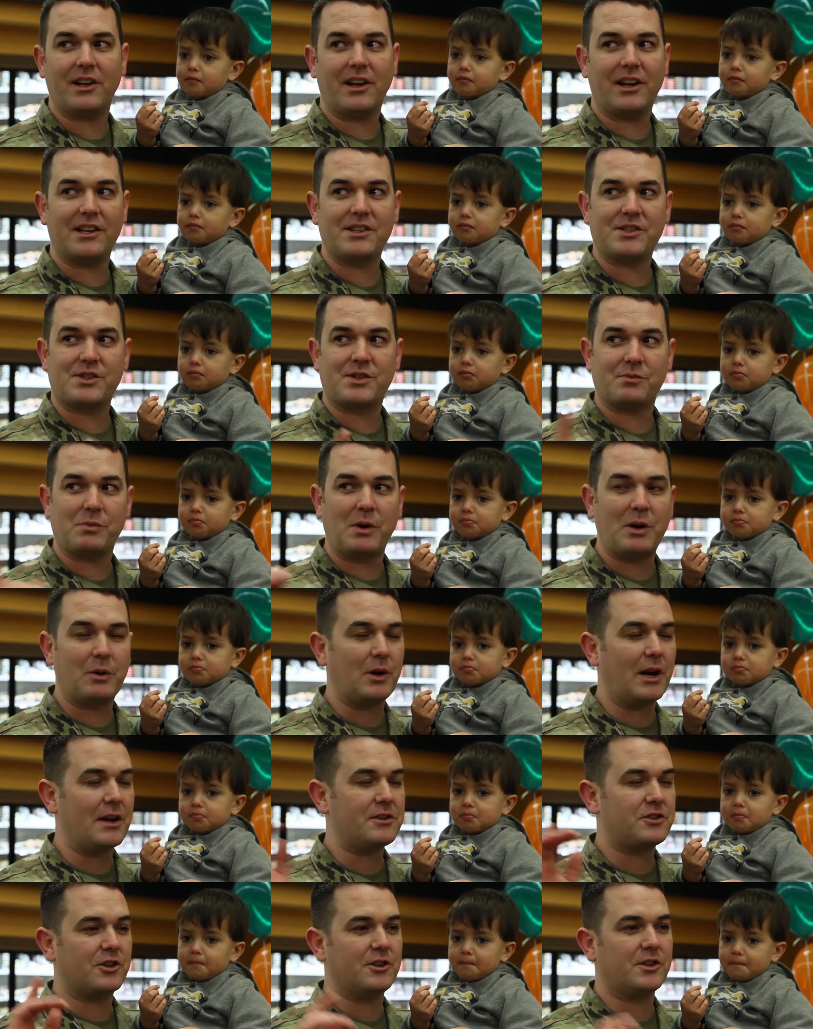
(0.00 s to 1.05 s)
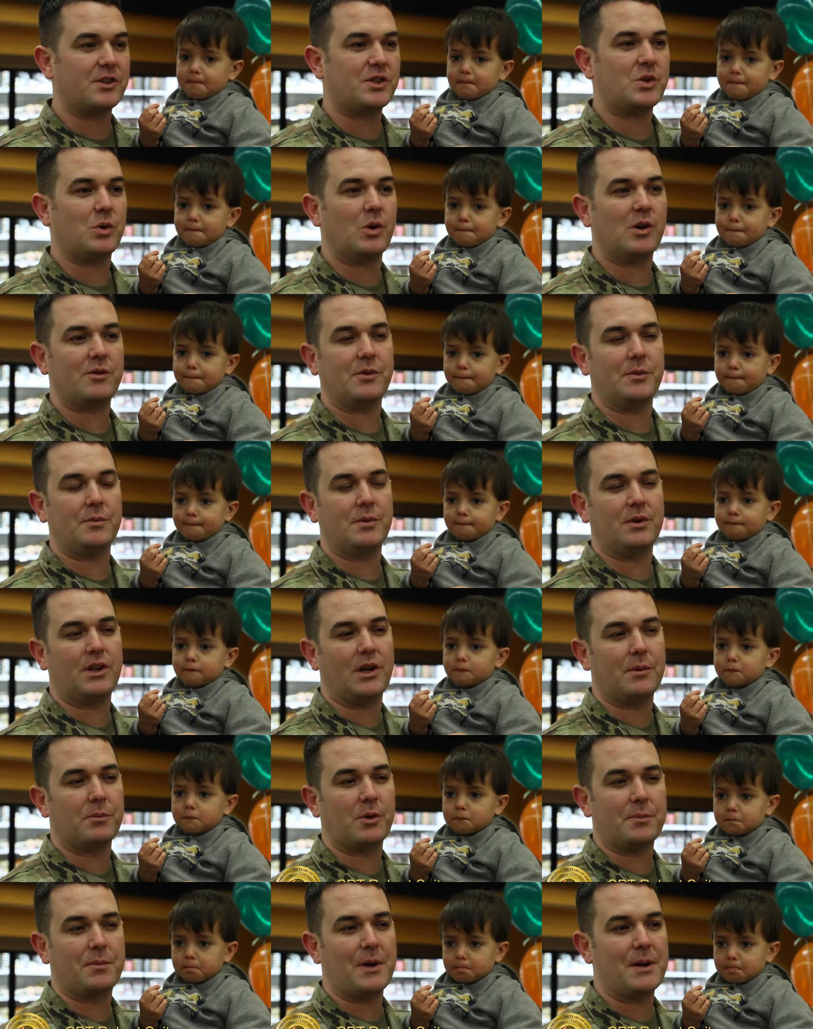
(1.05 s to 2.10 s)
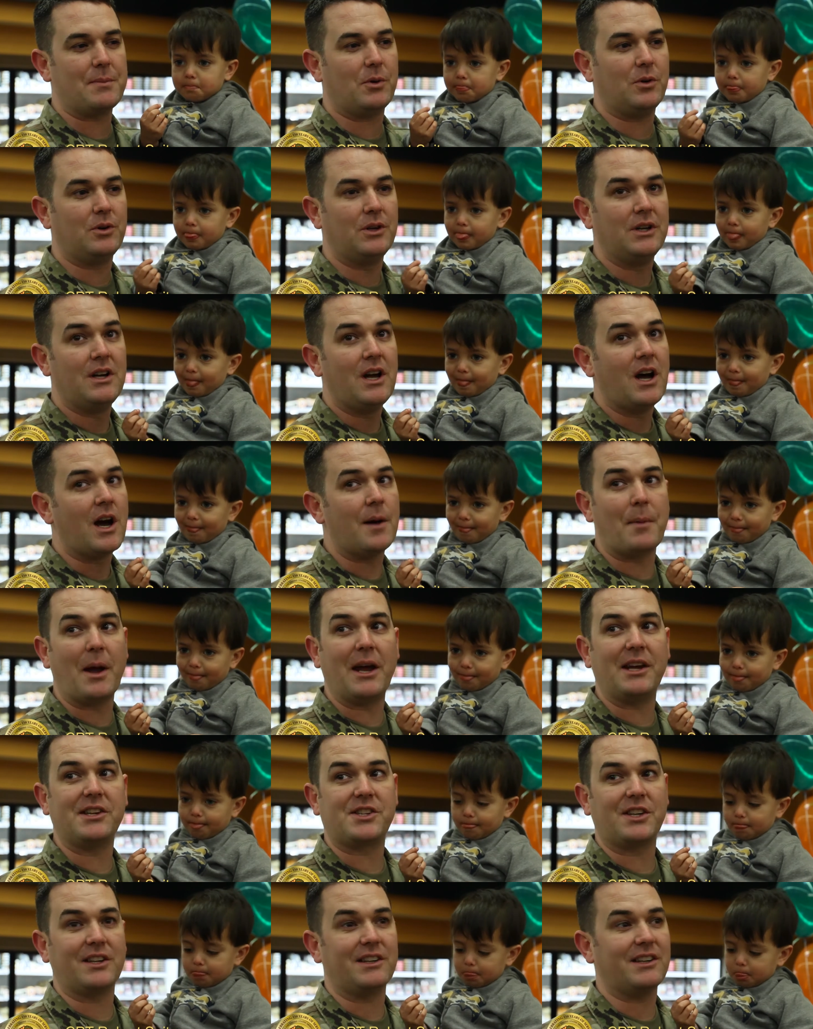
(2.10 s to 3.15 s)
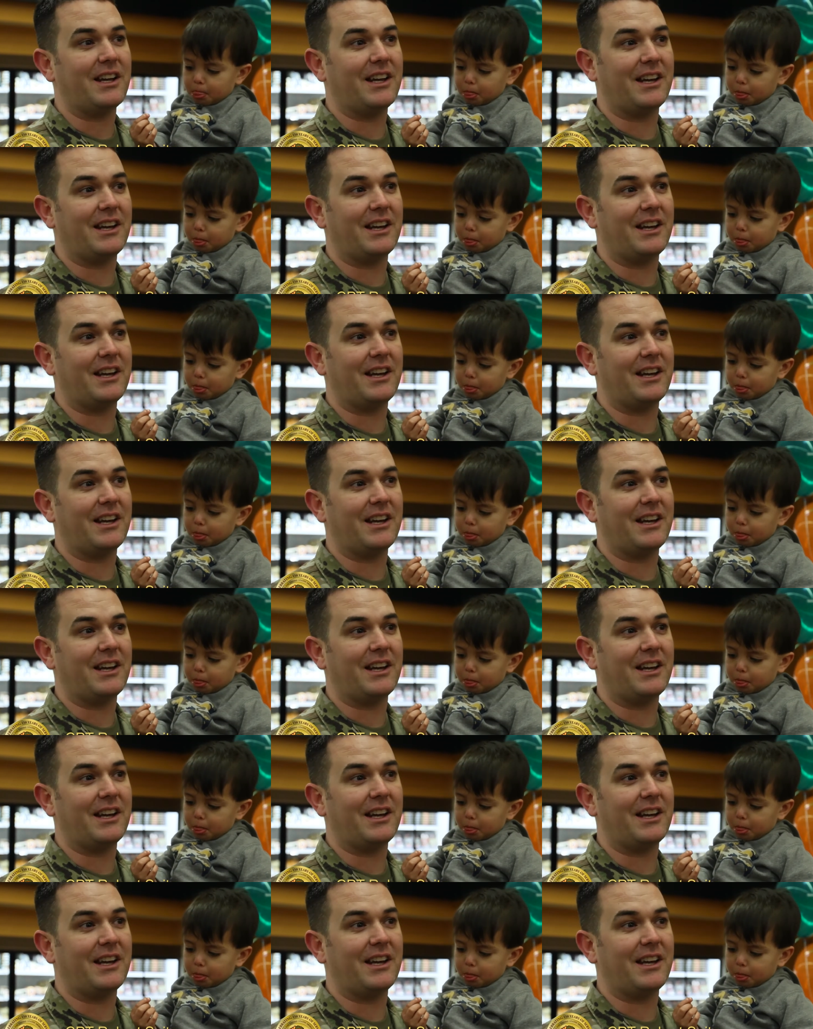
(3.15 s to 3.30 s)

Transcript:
Speaker 1: as we were entering the store from a number of people, amazing.